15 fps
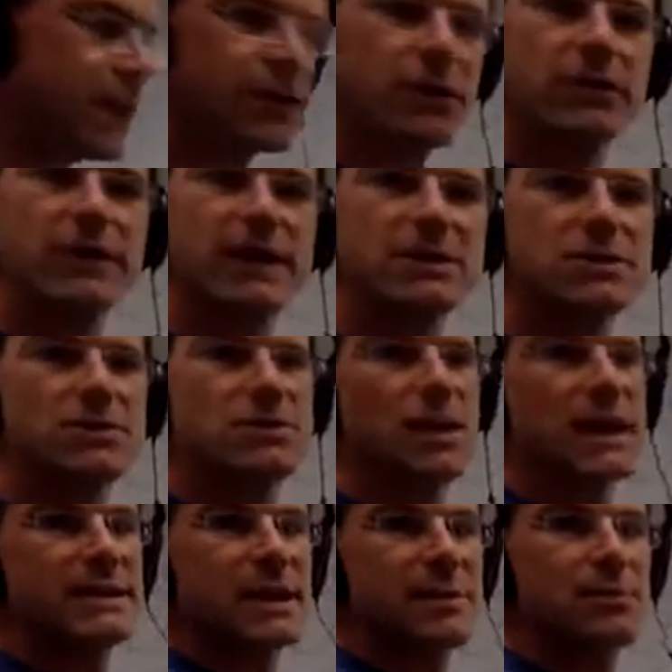credentials
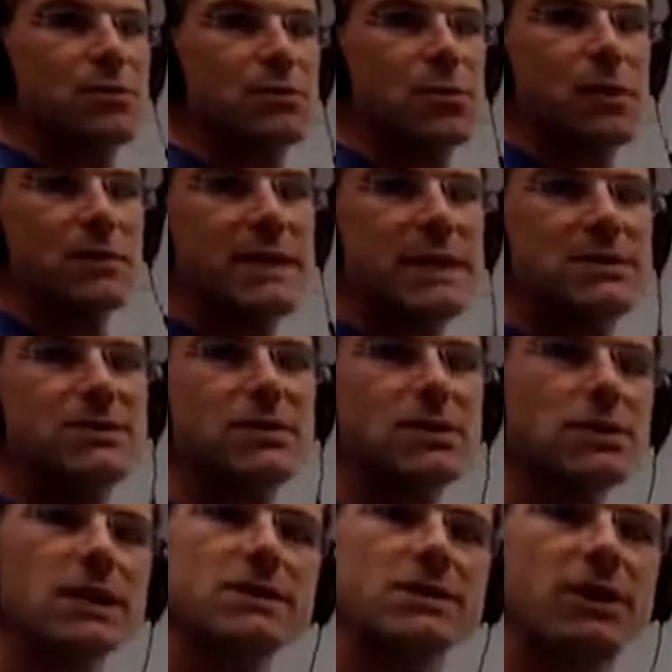lined up with what we need, so
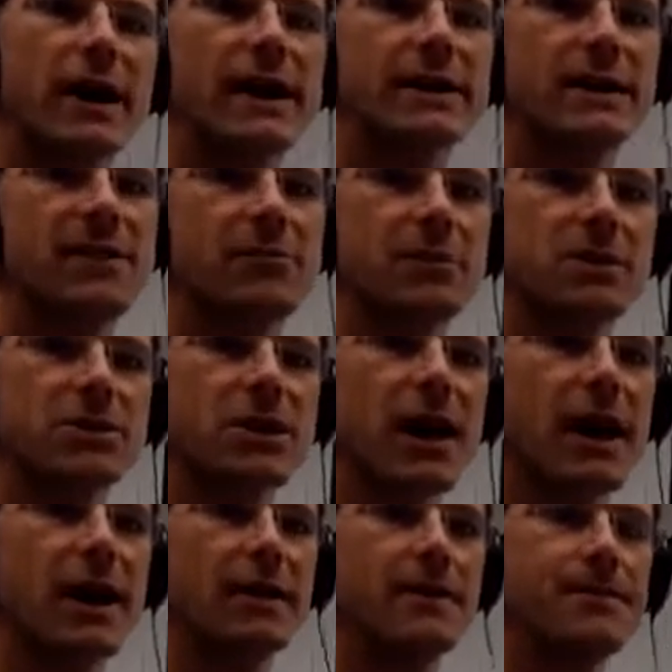let's go ahead and give them a
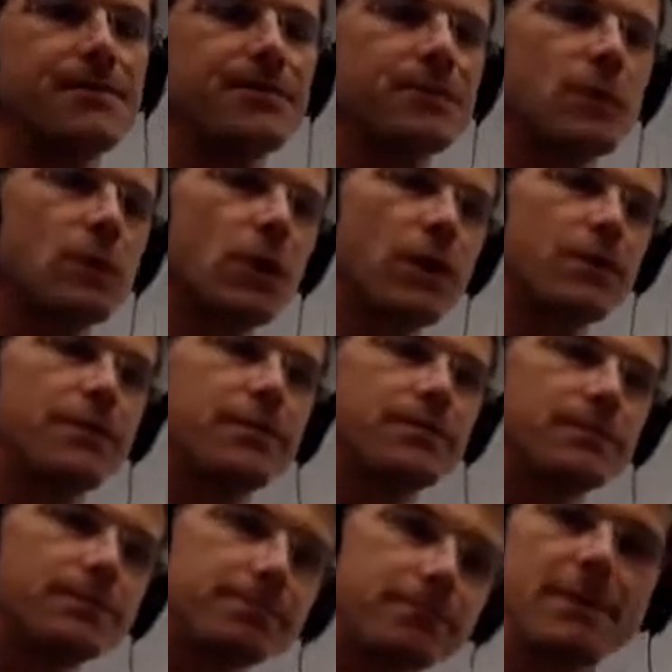shot. Well,
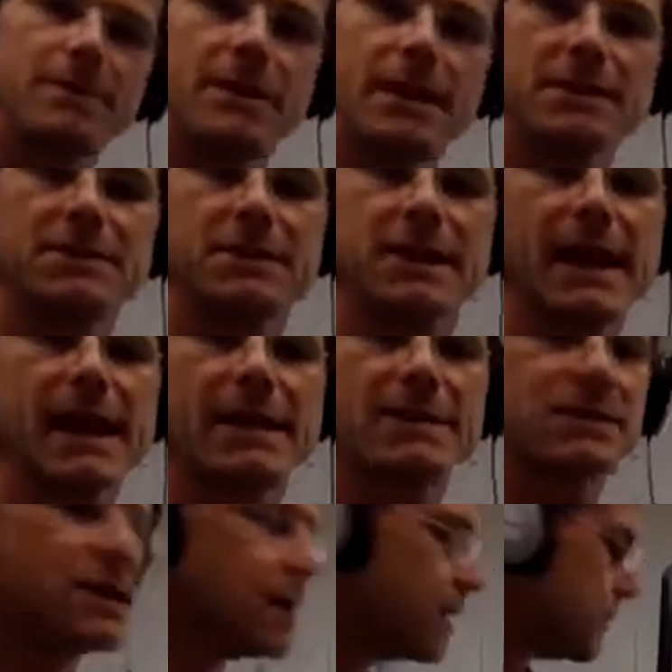maybe that's the
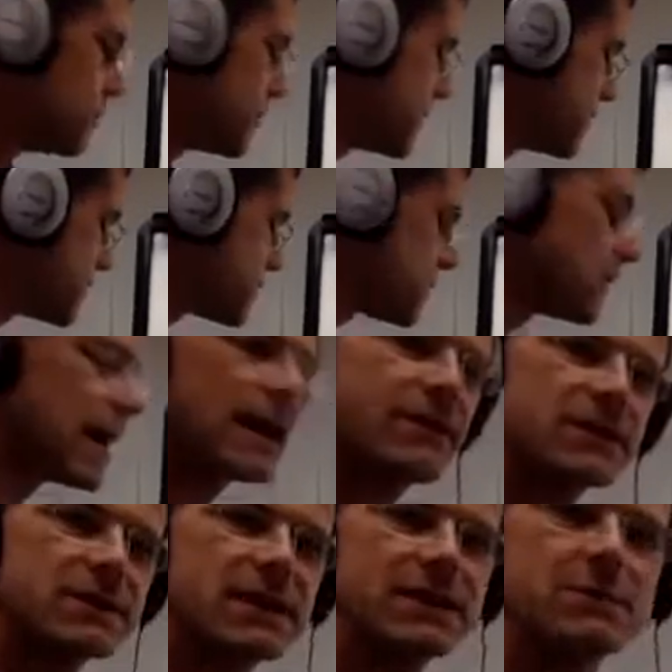case, but there's a lot of
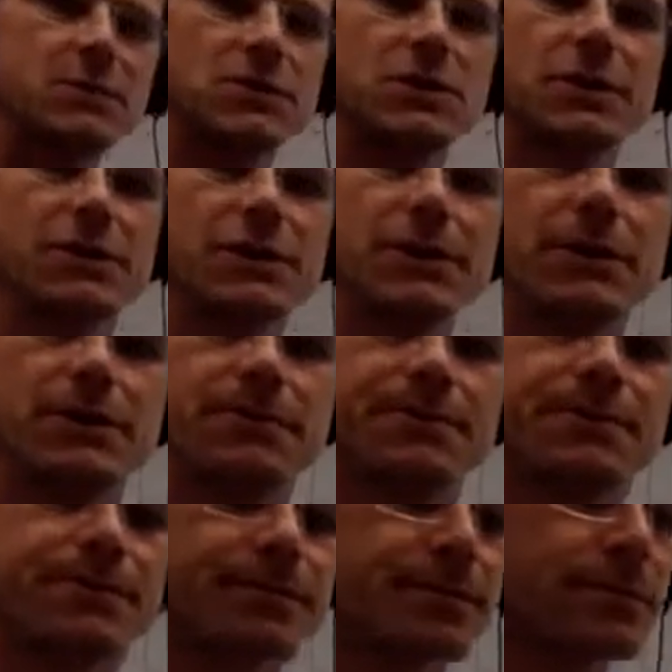assessments you can do.
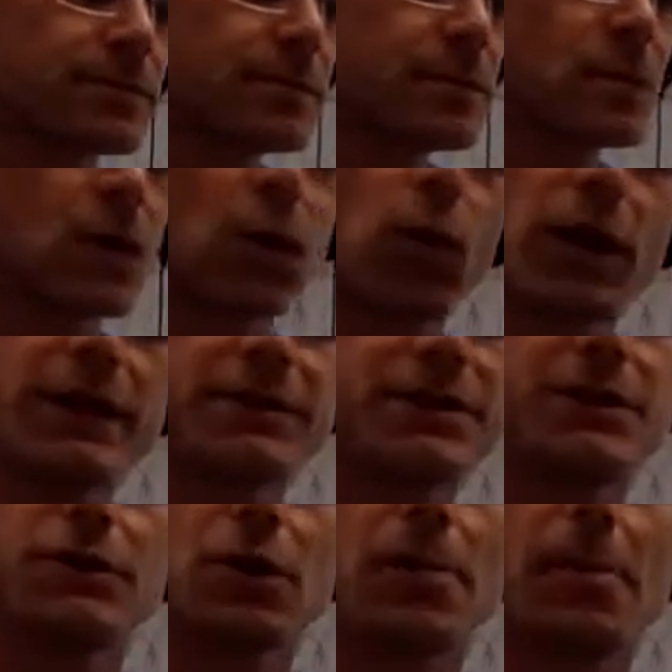One is to
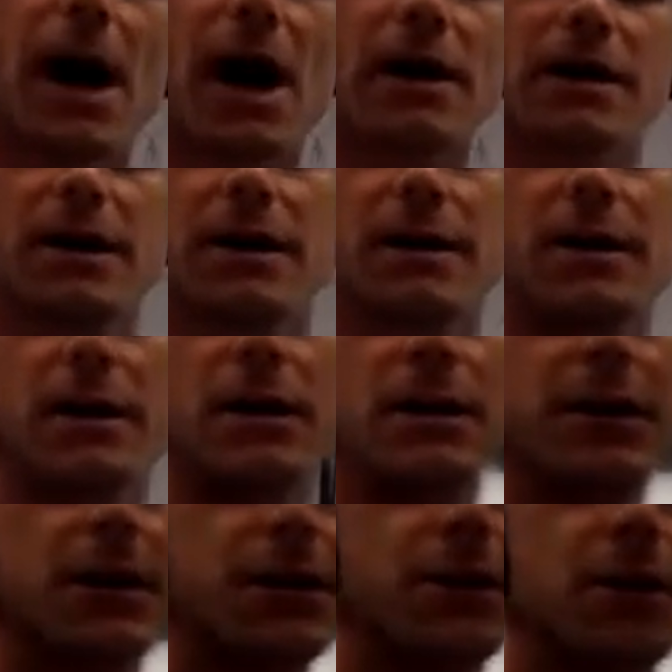do a mock. You can do